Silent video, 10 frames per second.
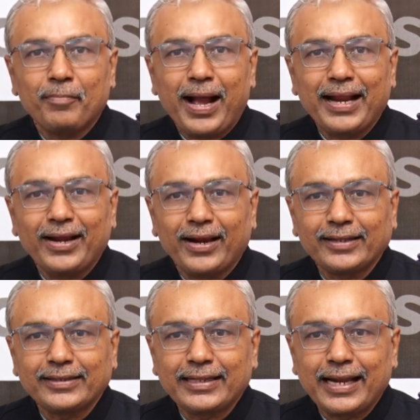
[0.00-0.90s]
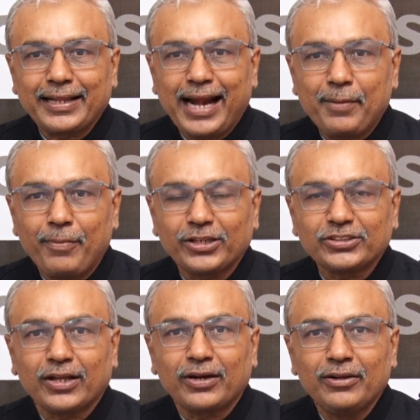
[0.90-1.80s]
by none other than
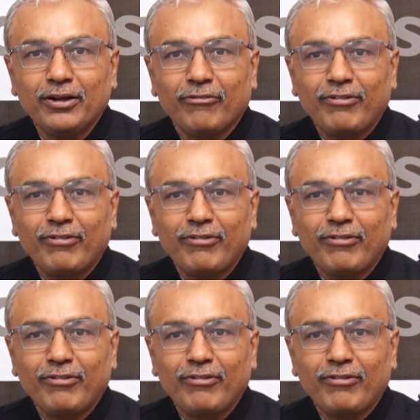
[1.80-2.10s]
Grandmaster